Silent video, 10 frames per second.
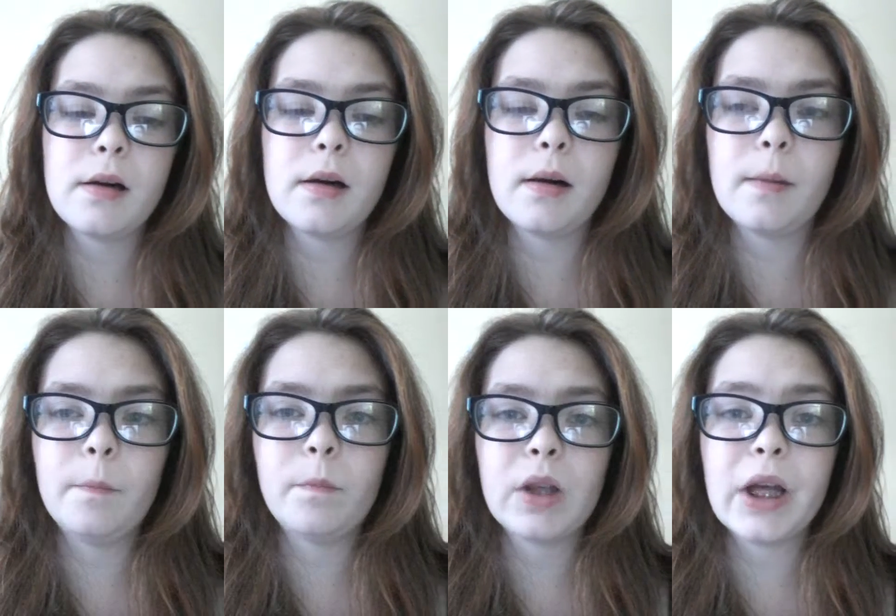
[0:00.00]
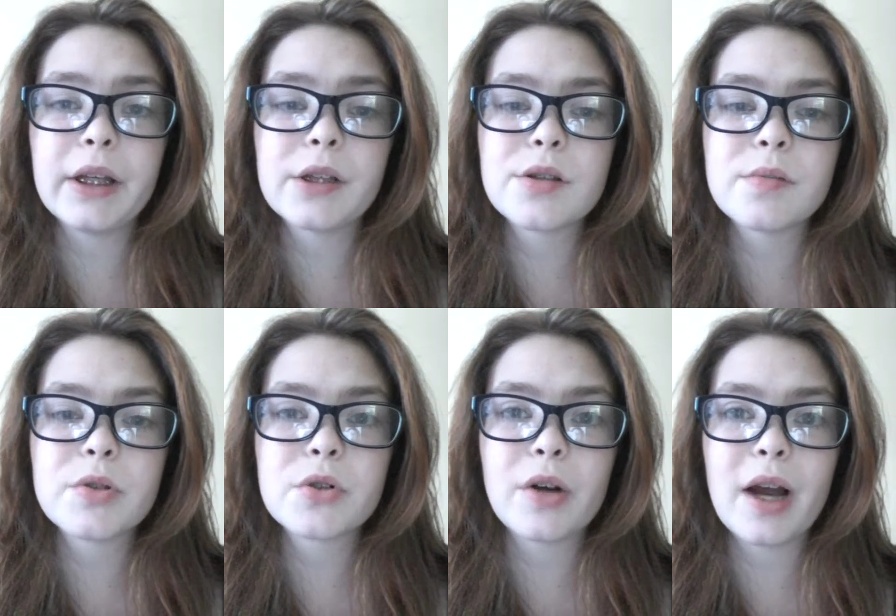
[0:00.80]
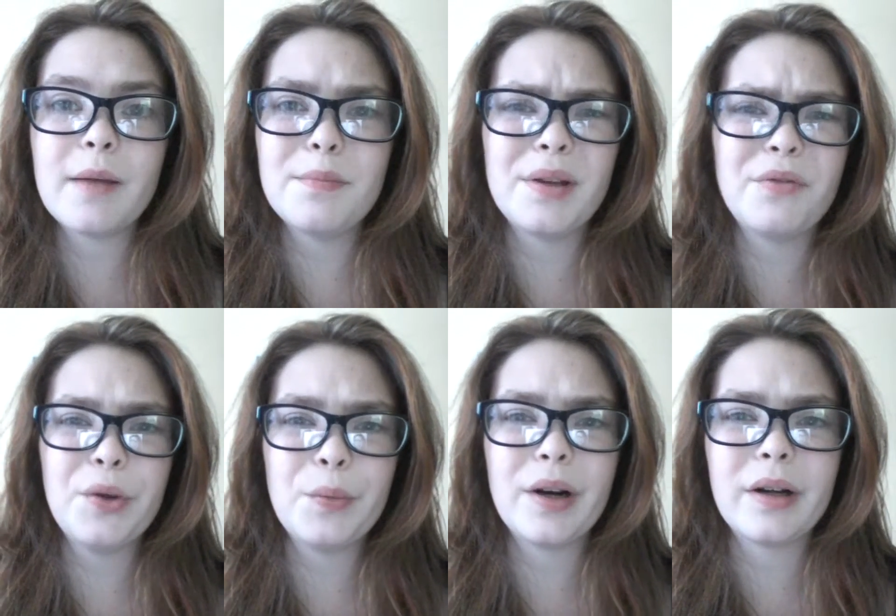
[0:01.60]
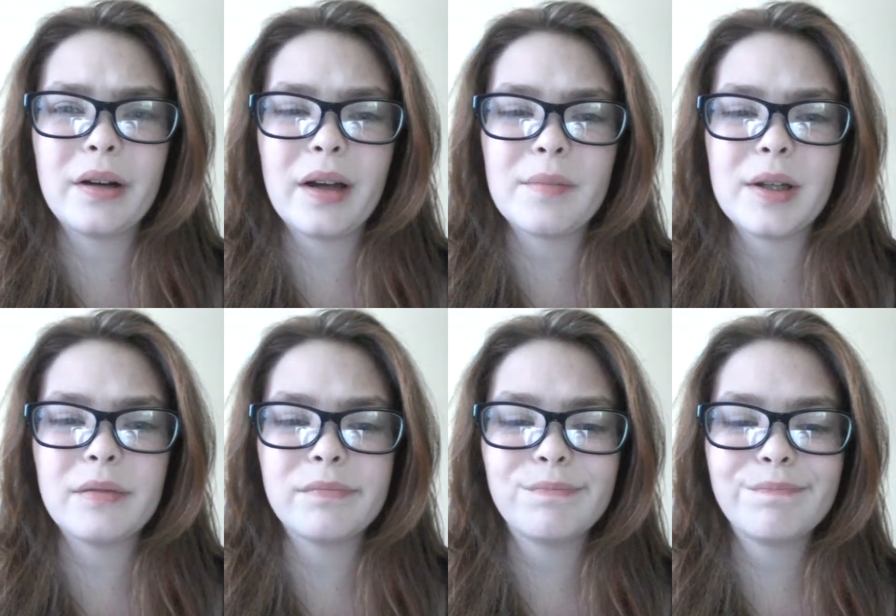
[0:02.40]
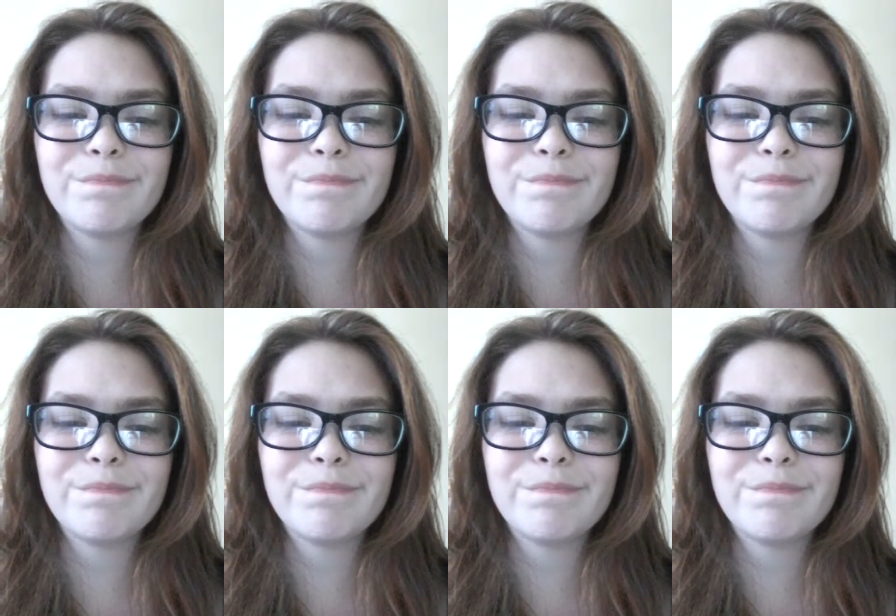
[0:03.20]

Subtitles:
Like and subscribe if you want. I mean,